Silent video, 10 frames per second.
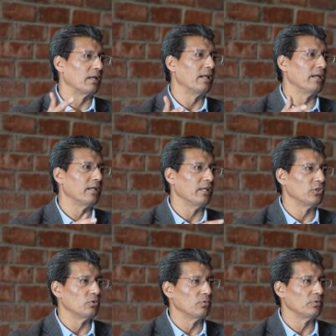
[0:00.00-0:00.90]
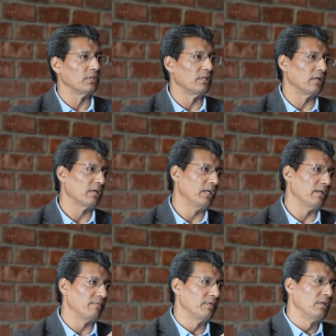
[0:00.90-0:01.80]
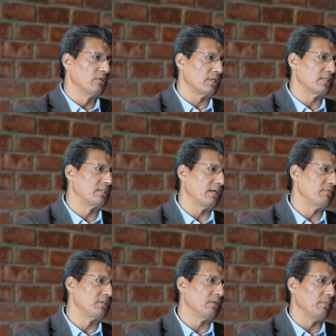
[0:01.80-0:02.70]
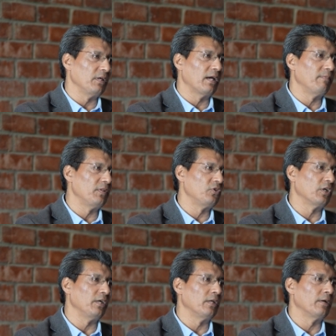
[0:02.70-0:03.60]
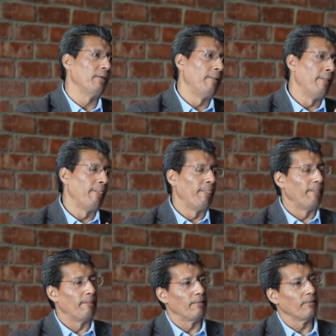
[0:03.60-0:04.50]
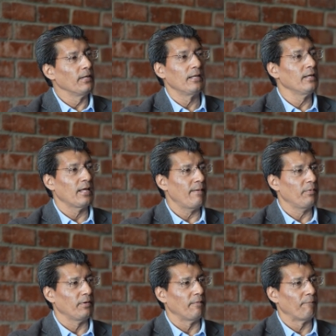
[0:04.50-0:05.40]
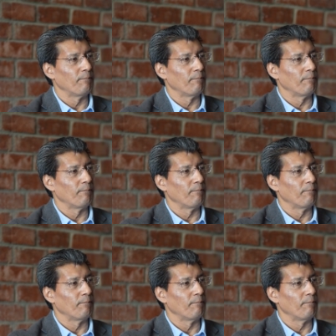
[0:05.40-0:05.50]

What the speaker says: related issues and the kind of trust deficit we have with China, so it didn't happen.